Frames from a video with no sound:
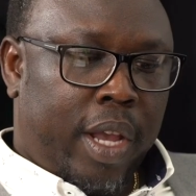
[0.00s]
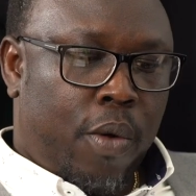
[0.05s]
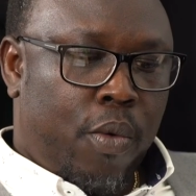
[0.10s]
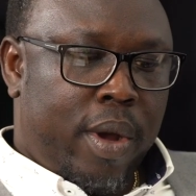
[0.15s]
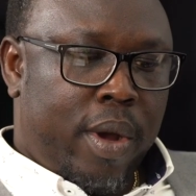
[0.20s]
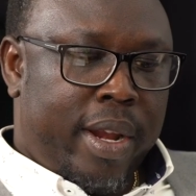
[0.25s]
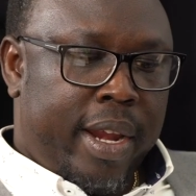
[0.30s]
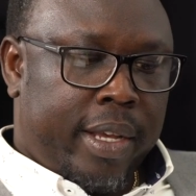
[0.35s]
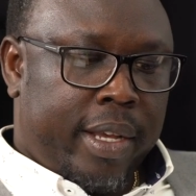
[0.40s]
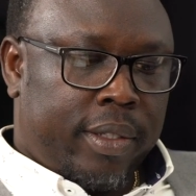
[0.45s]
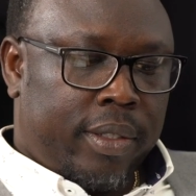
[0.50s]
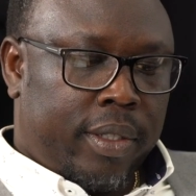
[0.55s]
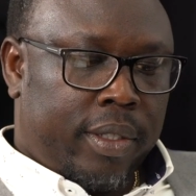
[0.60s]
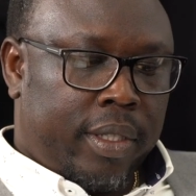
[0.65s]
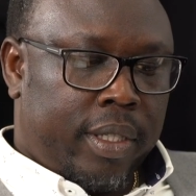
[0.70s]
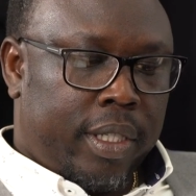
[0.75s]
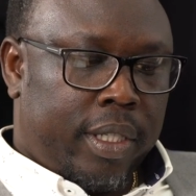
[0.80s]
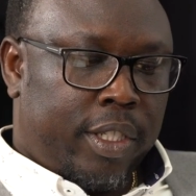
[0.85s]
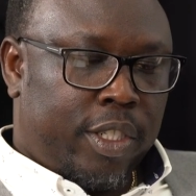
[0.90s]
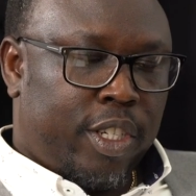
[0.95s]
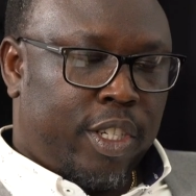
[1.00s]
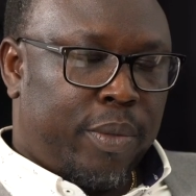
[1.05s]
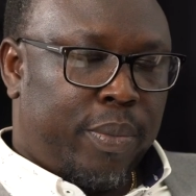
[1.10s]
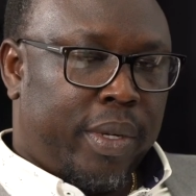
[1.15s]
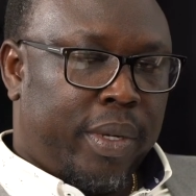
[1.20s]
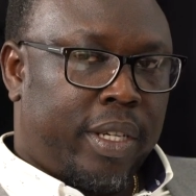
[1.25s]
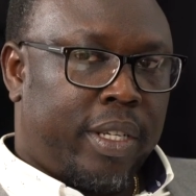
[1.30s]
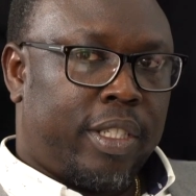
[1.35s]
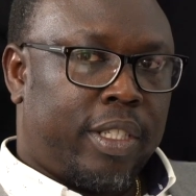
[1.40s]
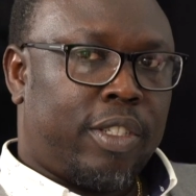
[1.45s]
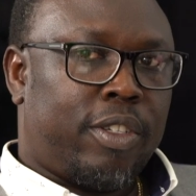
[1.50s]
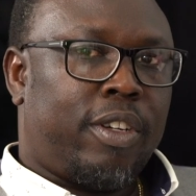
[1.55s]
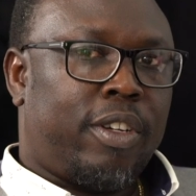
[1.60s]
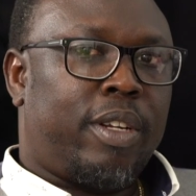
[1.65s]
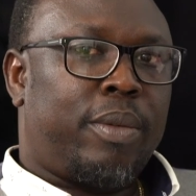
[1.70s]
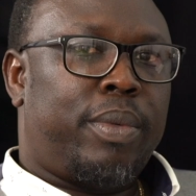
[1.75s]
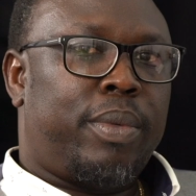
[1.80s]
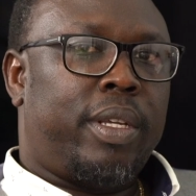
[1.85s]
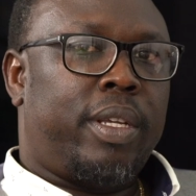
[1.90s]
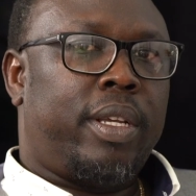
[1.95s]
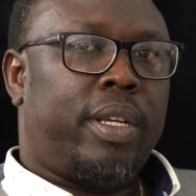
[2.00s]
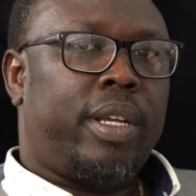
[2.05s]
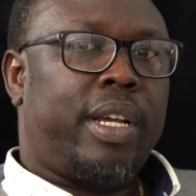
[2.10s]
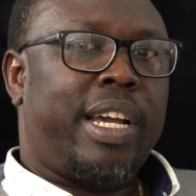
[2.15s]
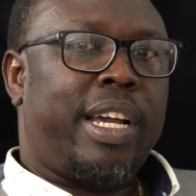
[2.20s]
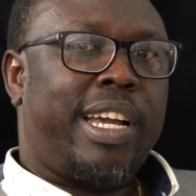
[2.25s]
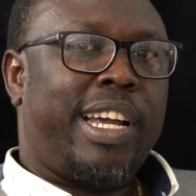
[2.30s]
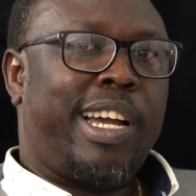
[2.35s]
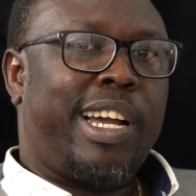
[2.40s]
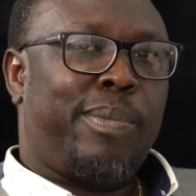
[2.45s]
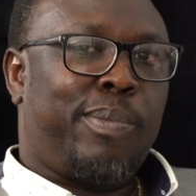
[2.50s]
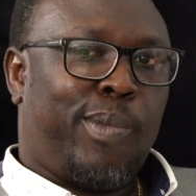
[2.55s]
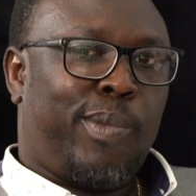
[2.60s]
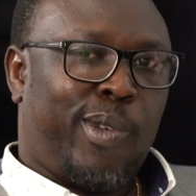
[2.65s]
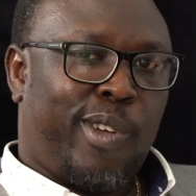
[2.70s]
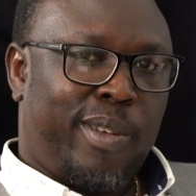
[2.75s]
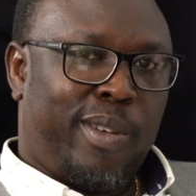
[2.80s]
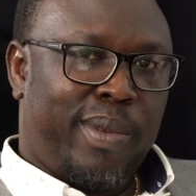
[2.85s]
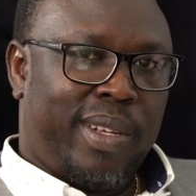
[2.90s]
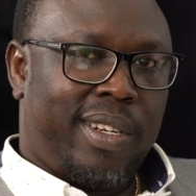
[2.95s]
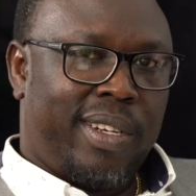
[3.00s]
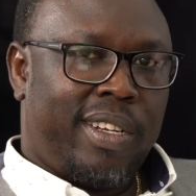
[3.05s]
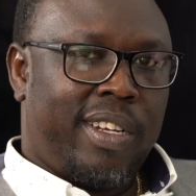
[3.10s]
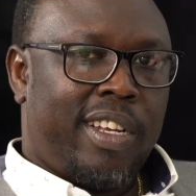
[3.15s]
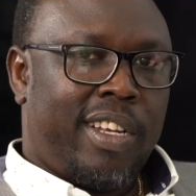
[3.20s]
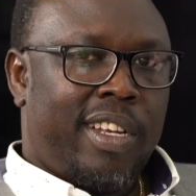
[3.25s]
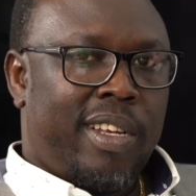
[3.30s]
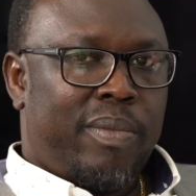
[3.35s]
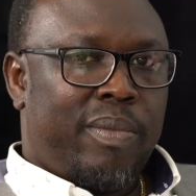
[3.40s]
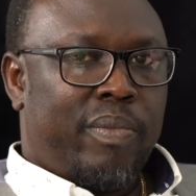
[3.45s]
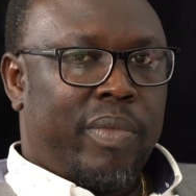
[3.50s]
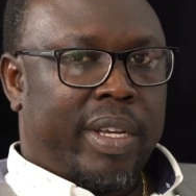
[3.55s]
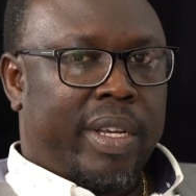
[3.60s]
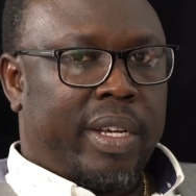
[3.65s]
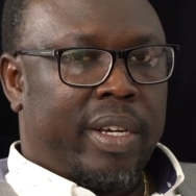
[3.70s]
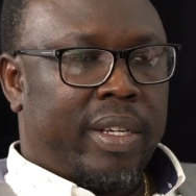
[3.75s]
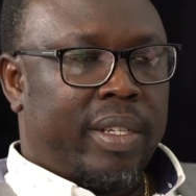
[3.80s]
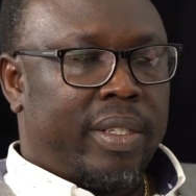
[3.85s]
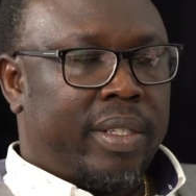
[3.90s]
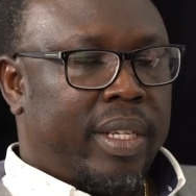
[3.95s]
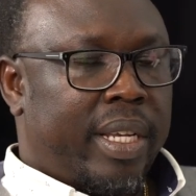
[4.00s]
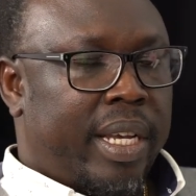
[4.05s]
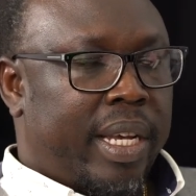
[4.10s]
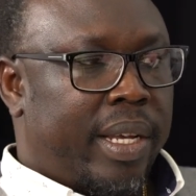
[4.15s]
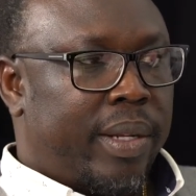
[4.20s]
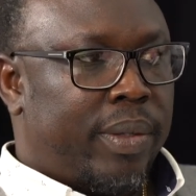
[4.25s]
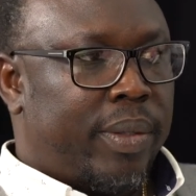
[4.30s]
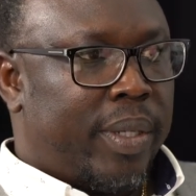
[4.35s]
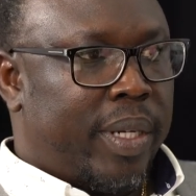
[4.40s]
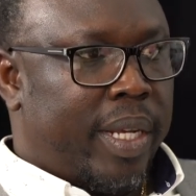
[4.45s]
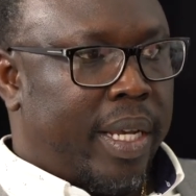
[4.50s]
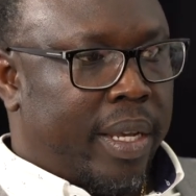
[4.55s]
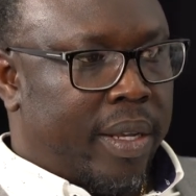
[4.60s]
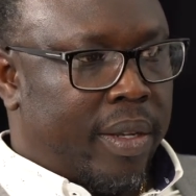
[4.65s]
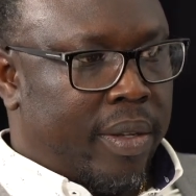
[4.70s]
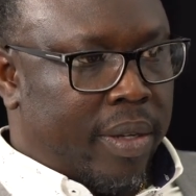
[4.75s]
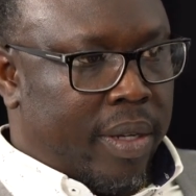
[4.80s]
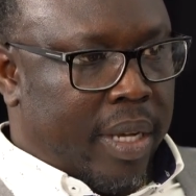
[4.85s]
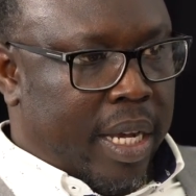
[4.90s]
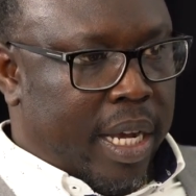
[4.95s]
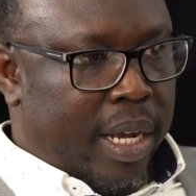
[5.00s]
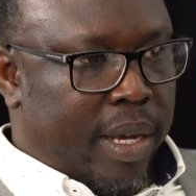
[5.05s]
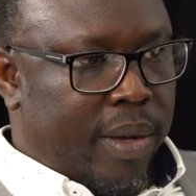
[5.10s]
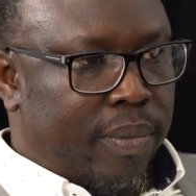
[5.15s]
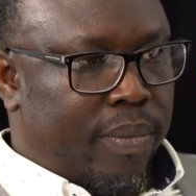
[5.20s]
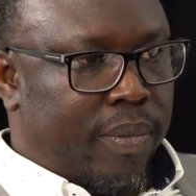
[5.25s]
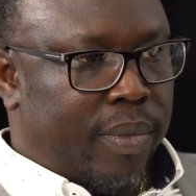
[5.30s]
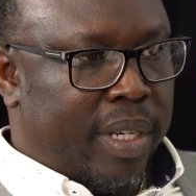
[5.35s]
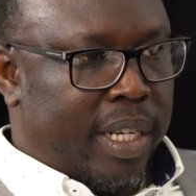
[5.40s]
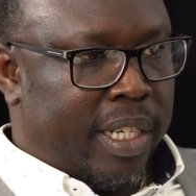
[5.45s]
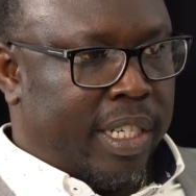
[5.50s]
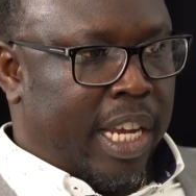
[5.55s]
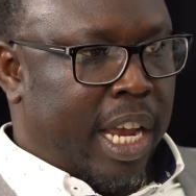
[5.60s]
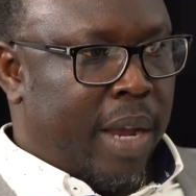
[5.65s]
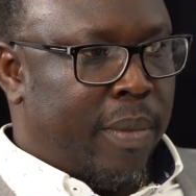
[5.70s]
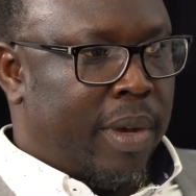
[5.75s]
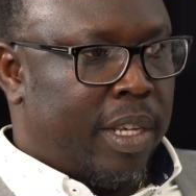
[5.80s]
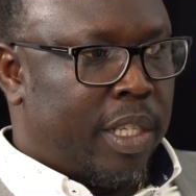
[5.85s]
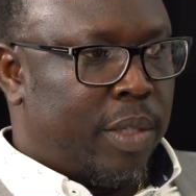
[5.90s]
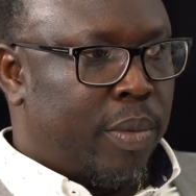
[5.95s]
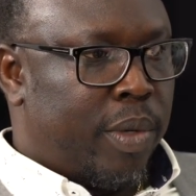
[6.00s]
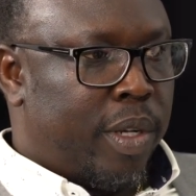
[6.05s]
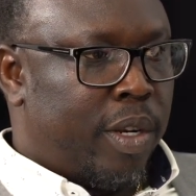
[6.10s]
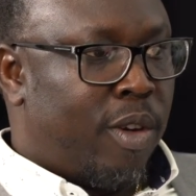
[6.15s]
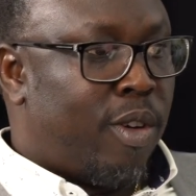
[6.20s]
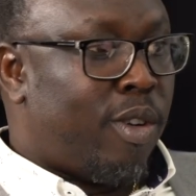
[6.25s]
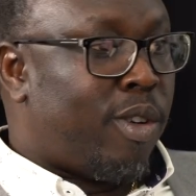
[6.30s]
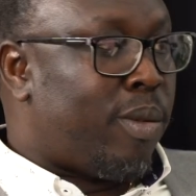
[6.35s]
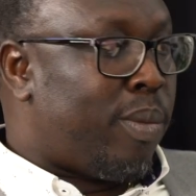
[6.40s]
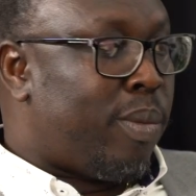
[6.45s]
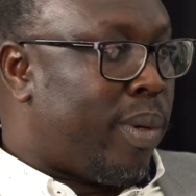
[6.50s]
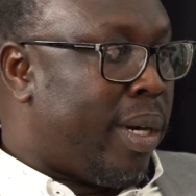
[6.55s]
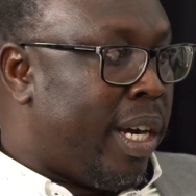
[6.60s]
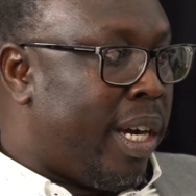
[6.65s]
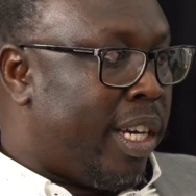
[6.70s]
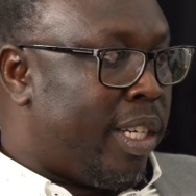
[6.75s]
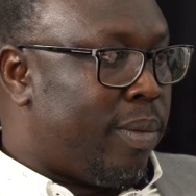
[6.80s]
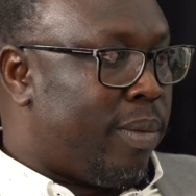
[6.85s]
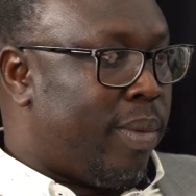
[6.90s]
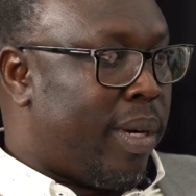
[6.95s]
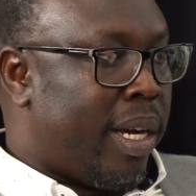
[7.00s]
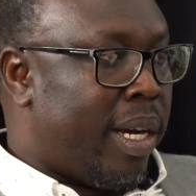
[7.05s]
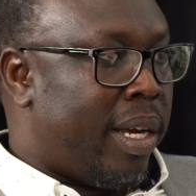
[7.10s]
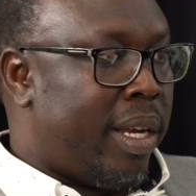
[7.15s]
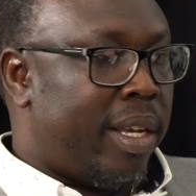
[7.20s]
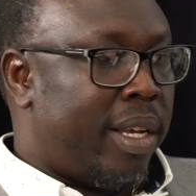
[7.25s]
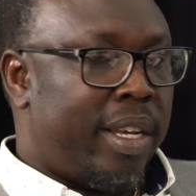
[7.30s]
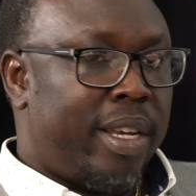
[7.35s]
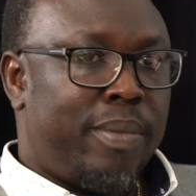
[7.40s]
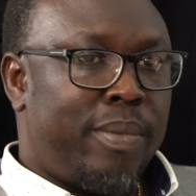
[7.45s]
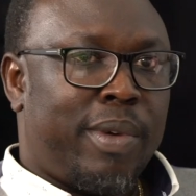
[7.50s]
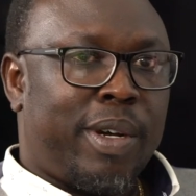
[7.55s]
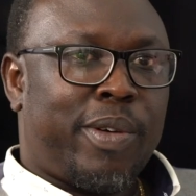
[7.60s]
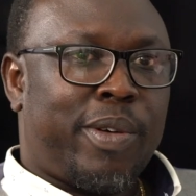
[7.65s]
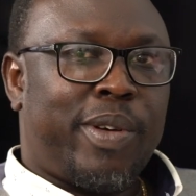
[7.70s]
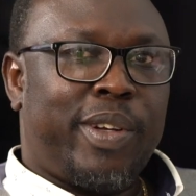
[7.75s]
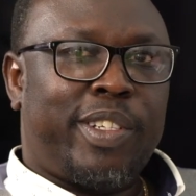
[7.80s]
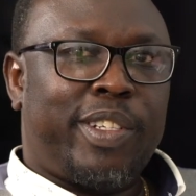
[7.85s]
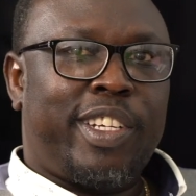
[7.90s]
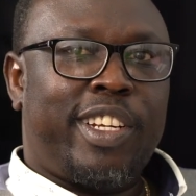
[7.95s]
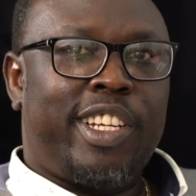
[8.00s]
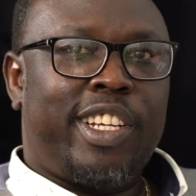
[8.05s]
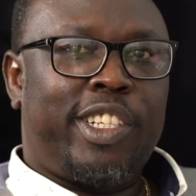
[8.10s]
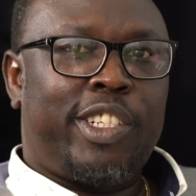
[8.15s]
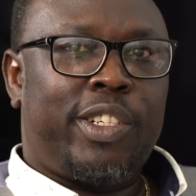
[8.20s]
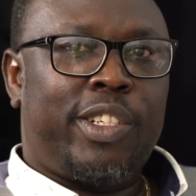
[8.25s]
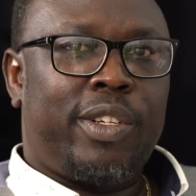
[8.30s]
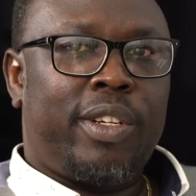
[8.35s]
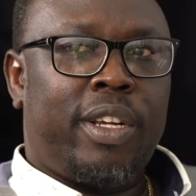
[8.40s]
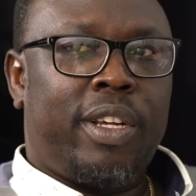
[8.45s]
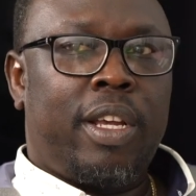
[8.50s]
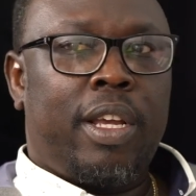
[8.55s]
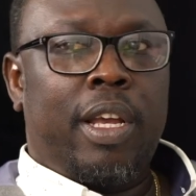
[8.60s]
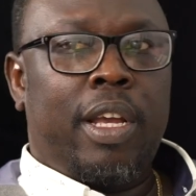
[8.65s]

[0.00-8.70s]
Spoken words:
our next topic is going to be employment, because today the time has been occupied by immigration issue.